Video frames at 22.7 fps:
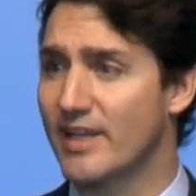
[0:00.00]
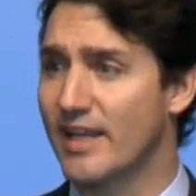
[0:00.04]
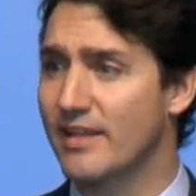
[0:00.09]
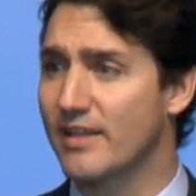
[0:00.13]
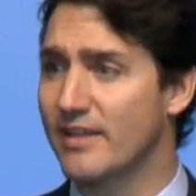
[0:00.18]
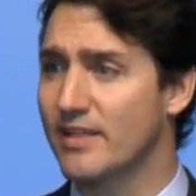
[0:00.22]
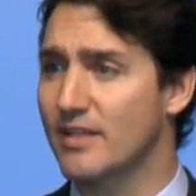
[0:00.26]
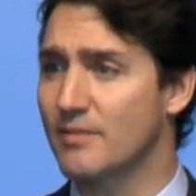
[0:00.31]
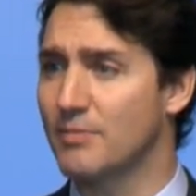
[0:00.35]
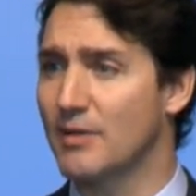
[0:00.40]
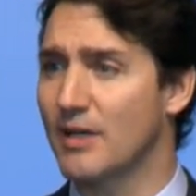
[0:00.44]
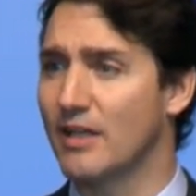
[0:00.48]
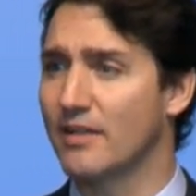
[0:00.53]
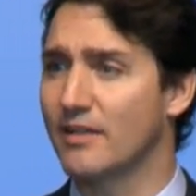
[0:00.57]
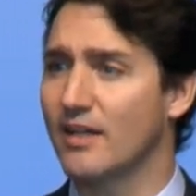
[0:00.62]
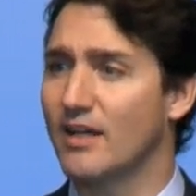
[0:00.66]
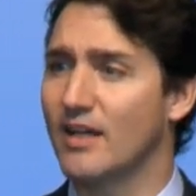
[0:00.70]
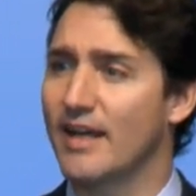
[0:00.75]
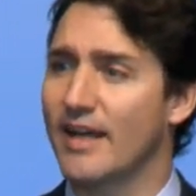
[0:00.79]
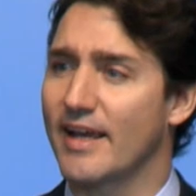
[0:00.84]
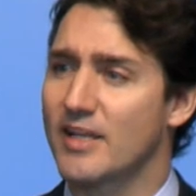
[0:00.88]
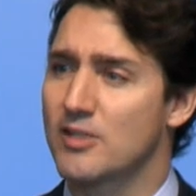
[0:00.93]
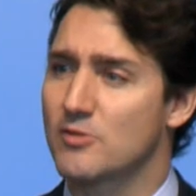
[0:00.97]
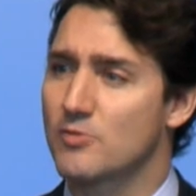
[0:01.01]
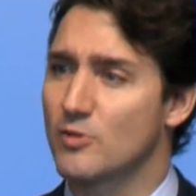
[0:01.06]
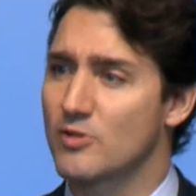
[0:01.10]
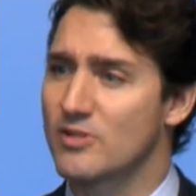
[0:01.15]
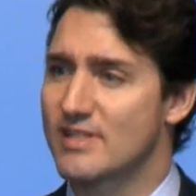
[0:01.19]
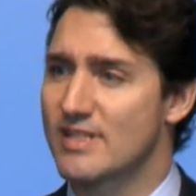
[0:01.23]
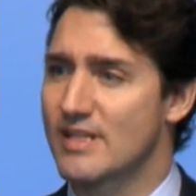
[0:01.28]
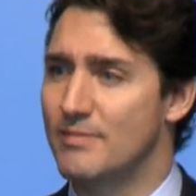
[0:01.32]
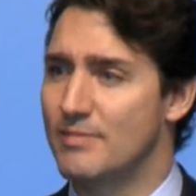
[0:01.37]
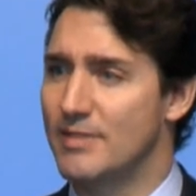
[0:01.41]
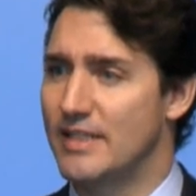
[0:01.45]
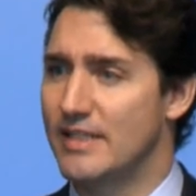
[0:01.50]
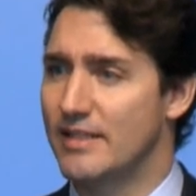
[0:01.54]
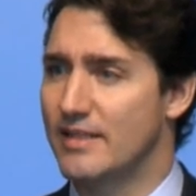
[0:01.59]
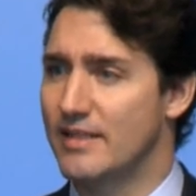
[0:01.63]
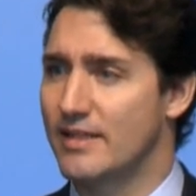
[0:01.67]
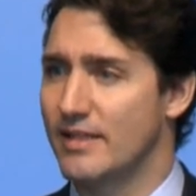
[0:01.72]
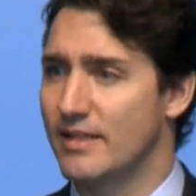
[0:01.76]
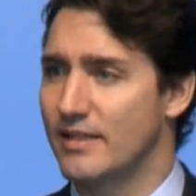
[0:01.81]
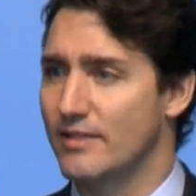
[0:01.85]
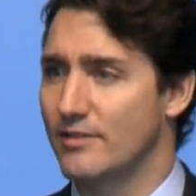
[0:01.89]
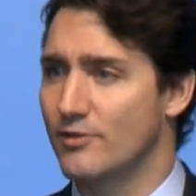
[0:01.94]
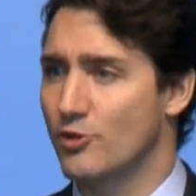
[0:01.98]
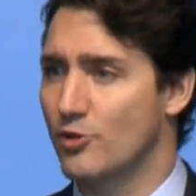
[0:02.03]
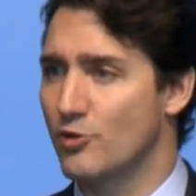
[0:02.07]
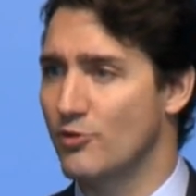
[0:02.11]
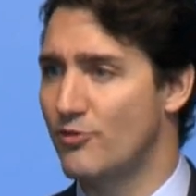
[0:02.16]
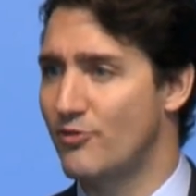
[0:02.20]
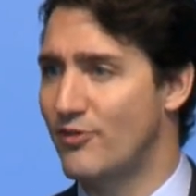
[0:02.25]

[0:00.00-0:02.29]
Canada prendra la responsabilité de